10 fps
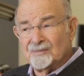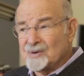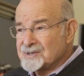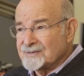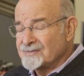
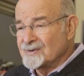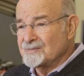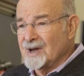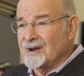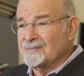most of
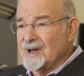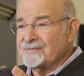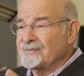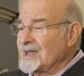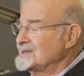whom are
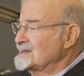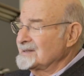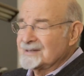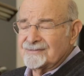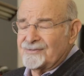my friends
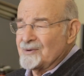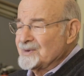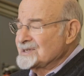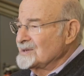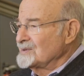and
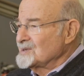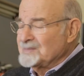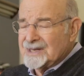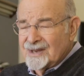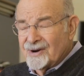former students,
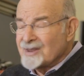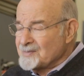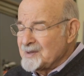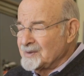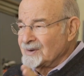but there are other
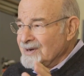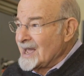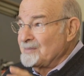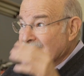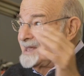people who are
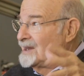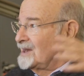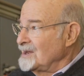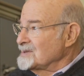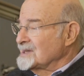now
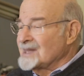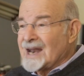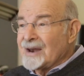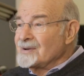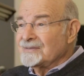beginning to use it
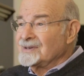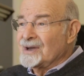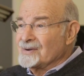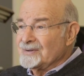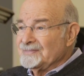that I don't even
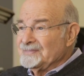know.